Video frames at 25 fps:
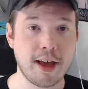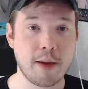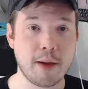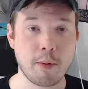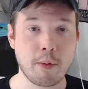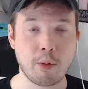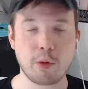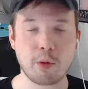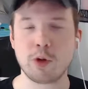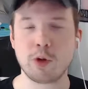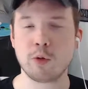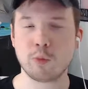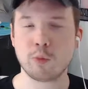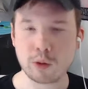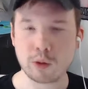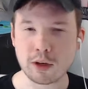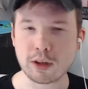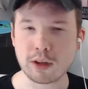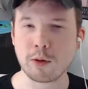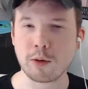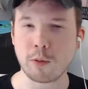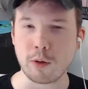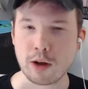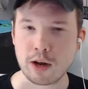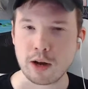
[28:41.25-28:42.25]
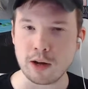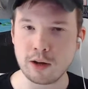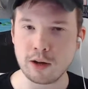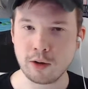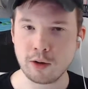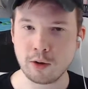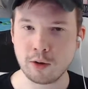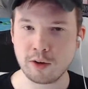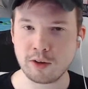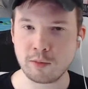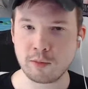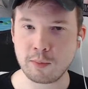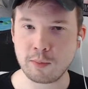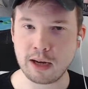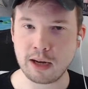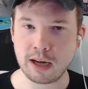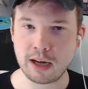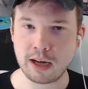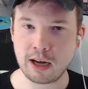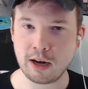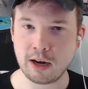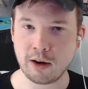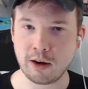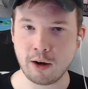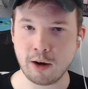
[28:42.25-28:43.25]
But what you really want to do is be a
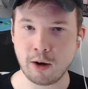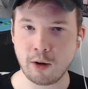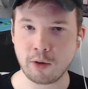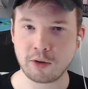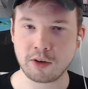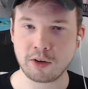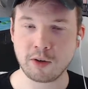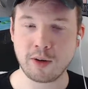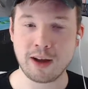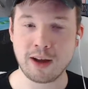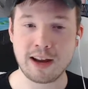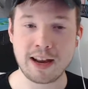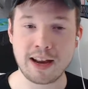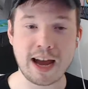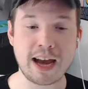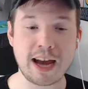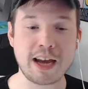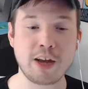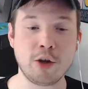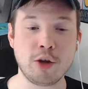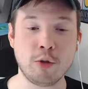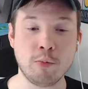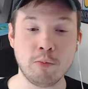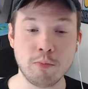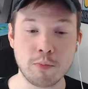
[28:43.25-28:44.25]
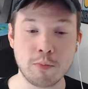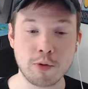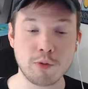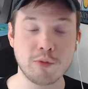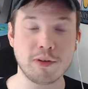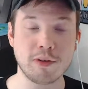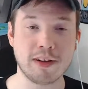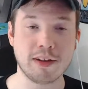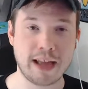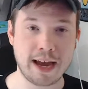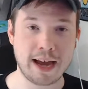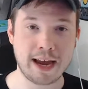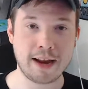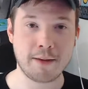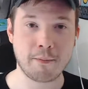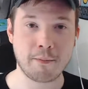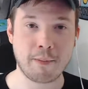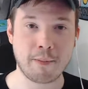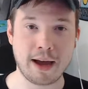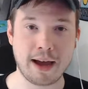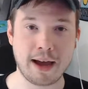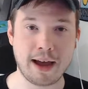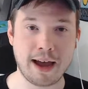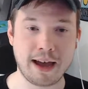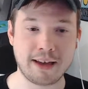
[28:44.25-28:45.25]
hero. So at night, you moonlight
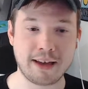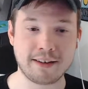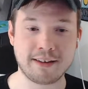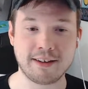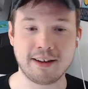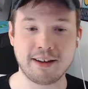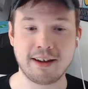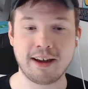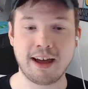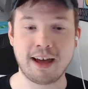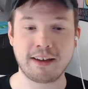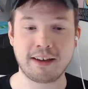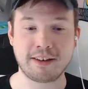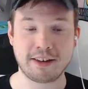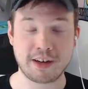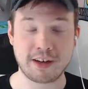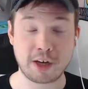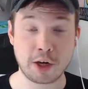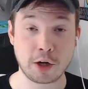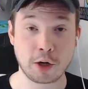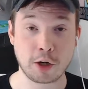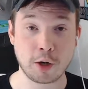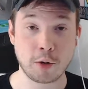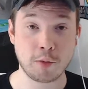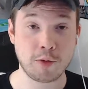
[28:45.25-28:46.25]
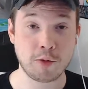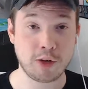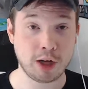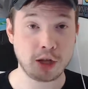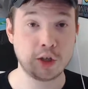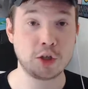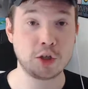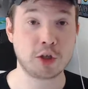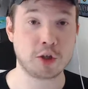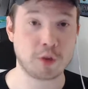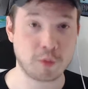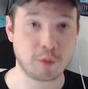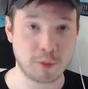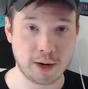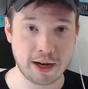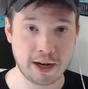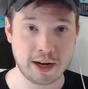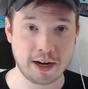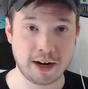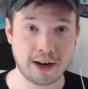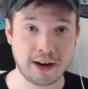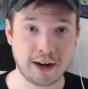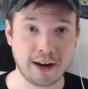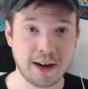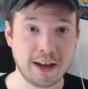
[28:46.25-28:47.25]
as a hero dungeon
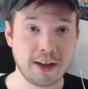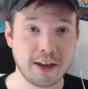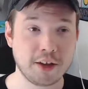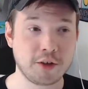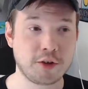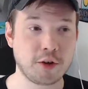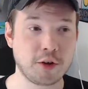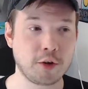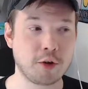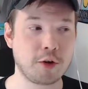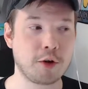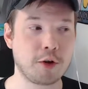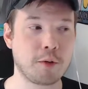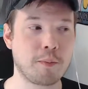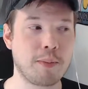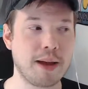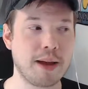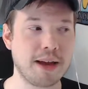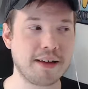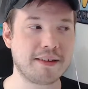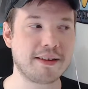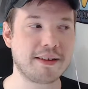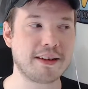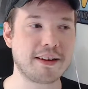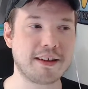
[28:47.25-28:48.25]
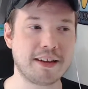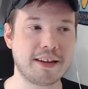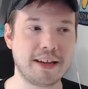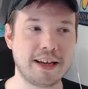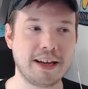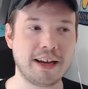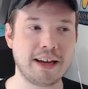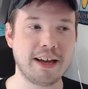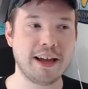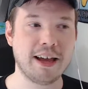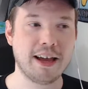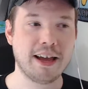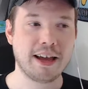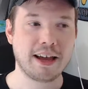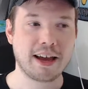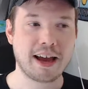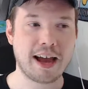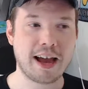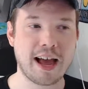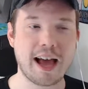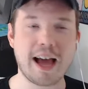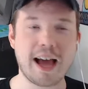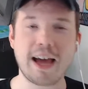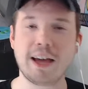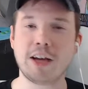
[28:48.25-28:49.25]
raider. So you're basically
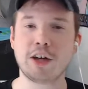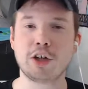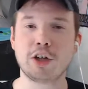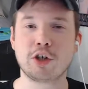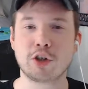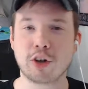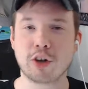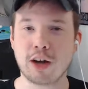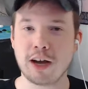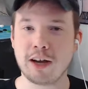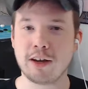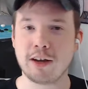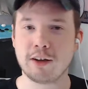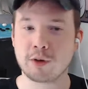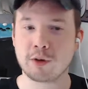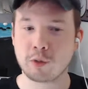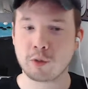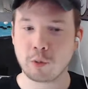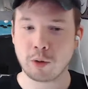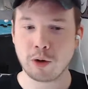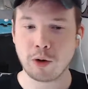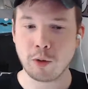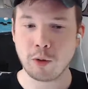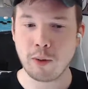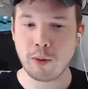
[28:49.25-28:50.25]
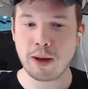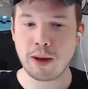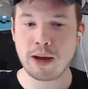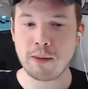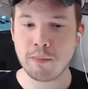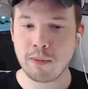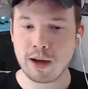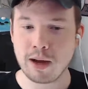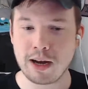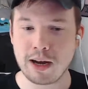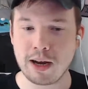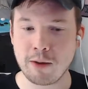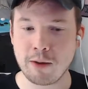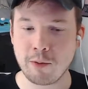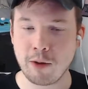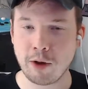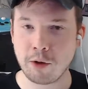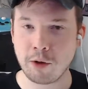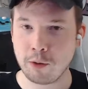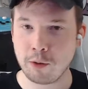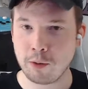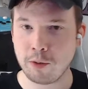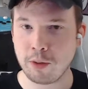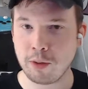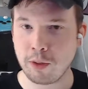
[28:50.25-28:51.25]
kind of trying to squirrel away money while
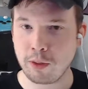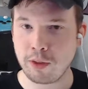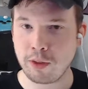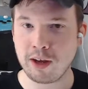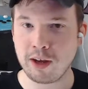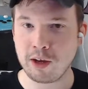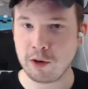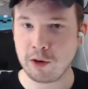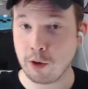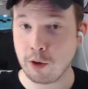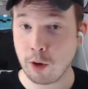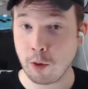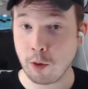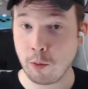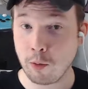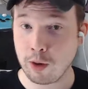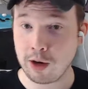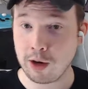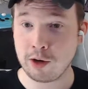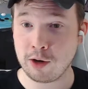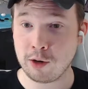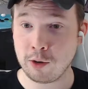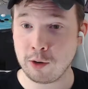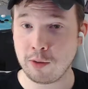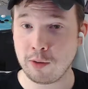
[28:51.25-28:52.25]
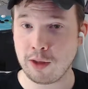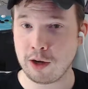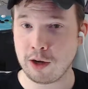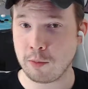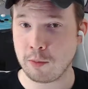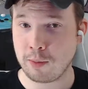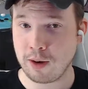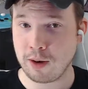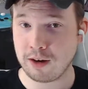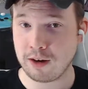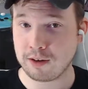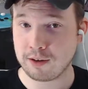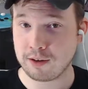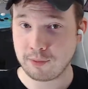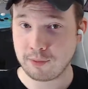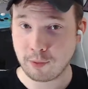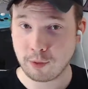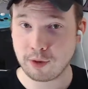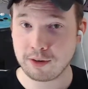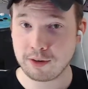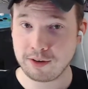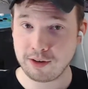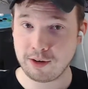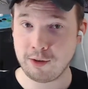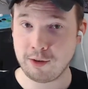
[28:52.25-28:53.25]
doing the thing you don't want to do that your parents are
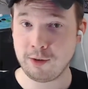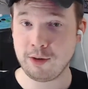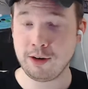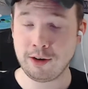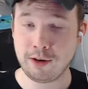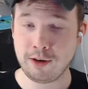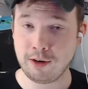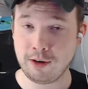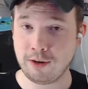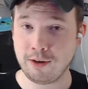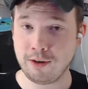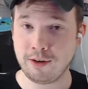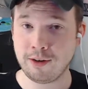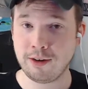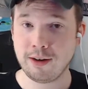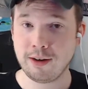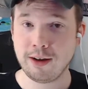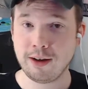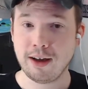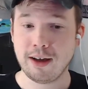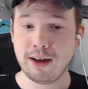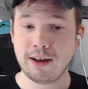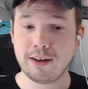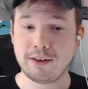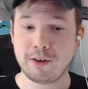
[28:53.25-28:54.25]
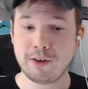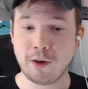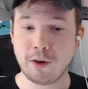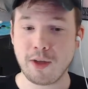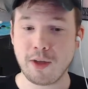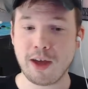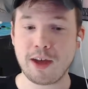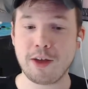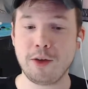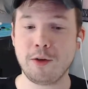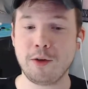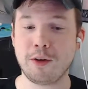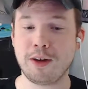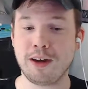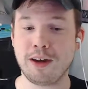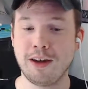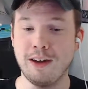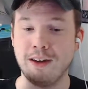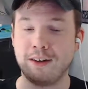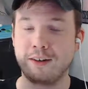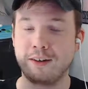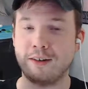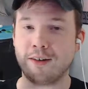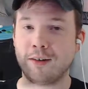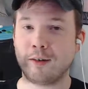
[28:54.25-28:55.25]
forcing you to do, so that you
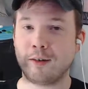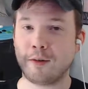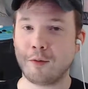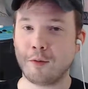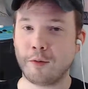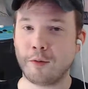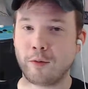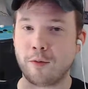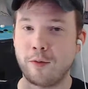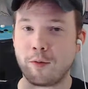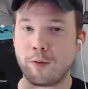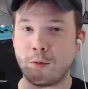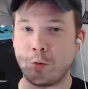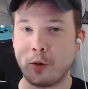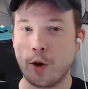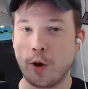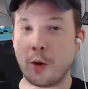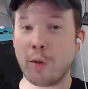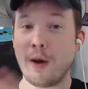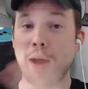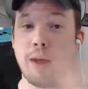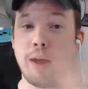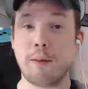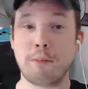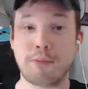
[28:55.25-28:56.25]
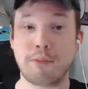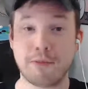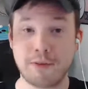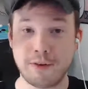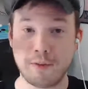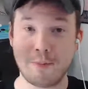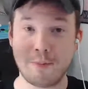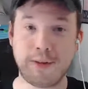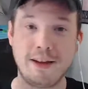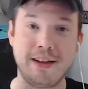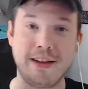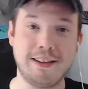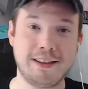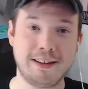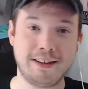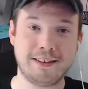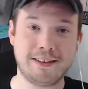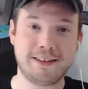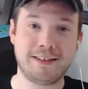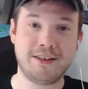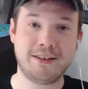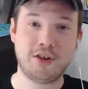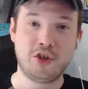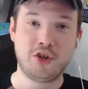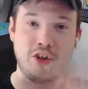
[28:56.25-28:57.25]
can grow up to be
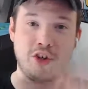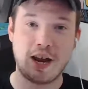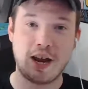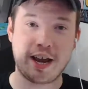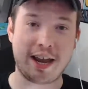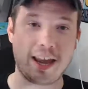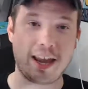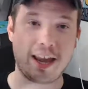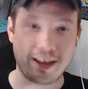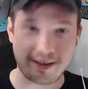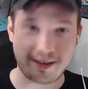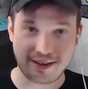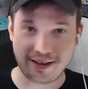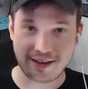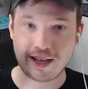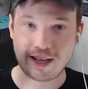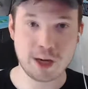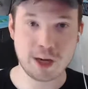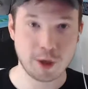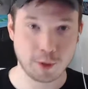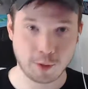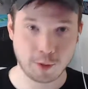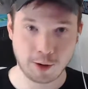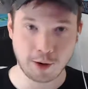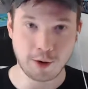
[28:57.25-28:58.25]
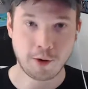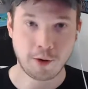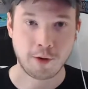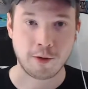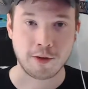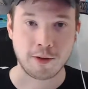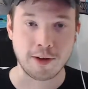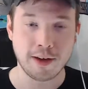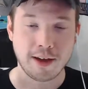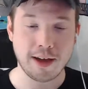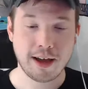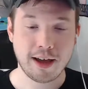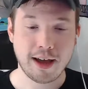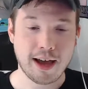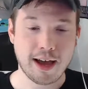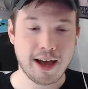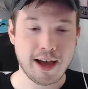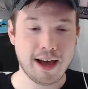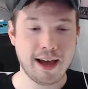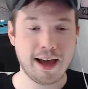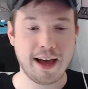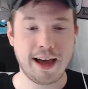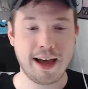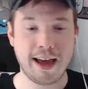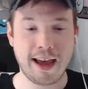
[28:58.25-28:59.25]
this gigantic hero.
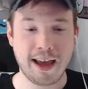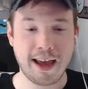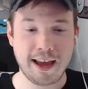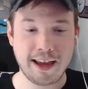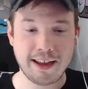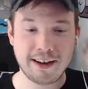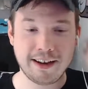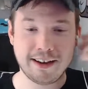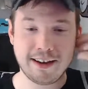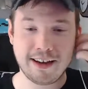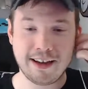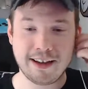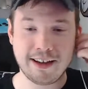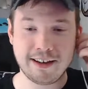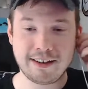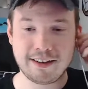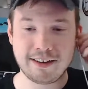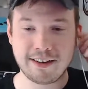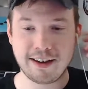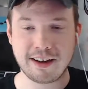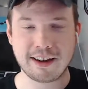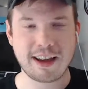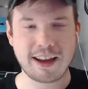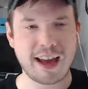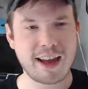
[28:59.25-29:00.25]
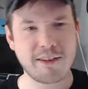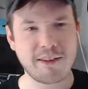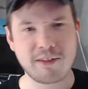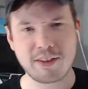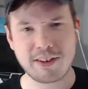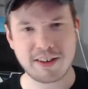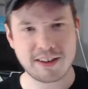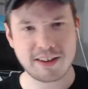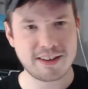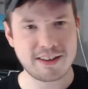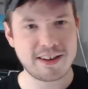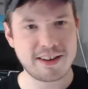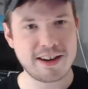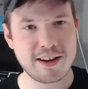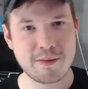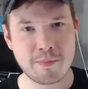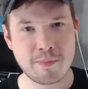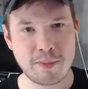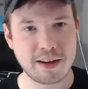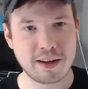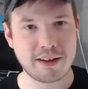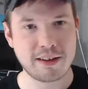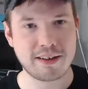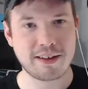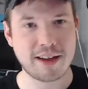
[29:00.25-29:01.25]
And it's kind of a
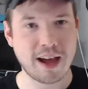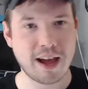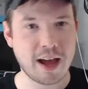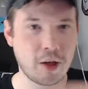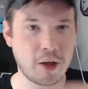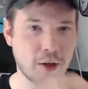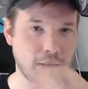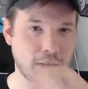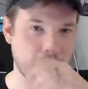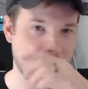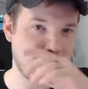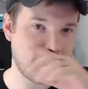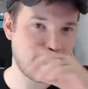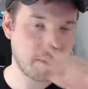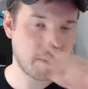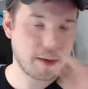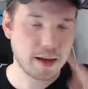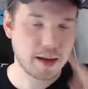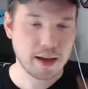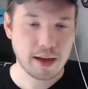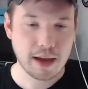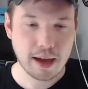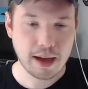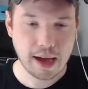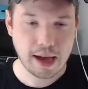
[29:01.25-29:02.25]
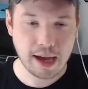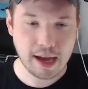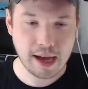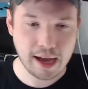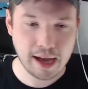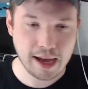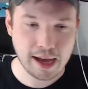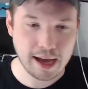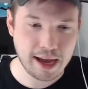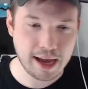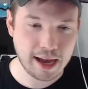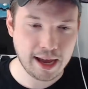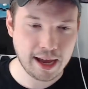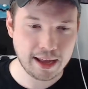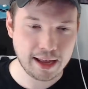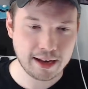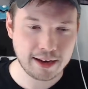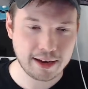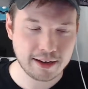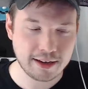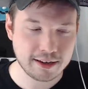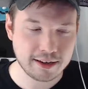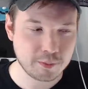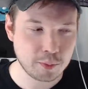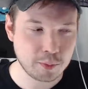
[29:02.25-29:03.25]
16-bit style game, and
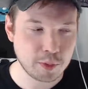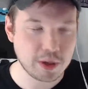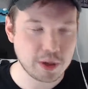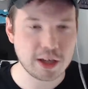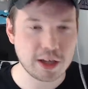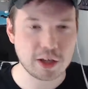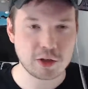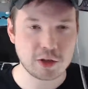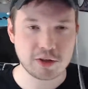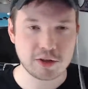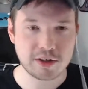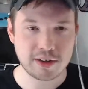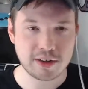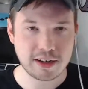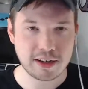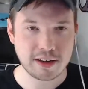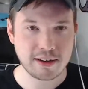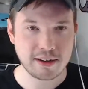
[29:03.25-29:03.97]
it's pretty interesting.